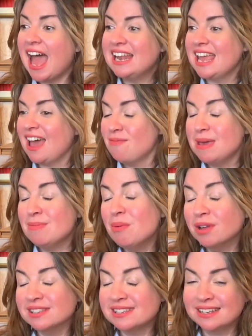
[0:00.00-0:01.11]
And yeah, if people
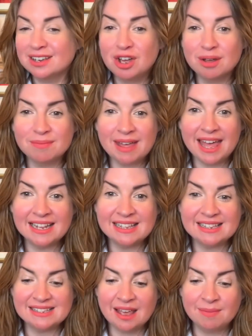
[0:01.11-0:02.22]
want to come
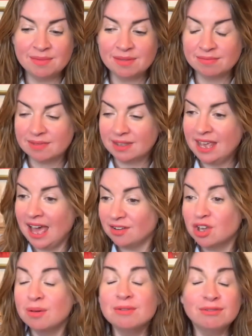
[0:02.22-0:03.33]
and
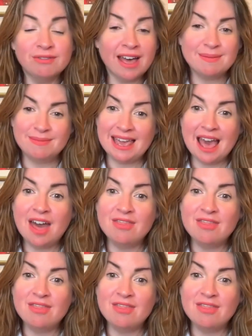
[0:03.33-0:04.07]
come and find me,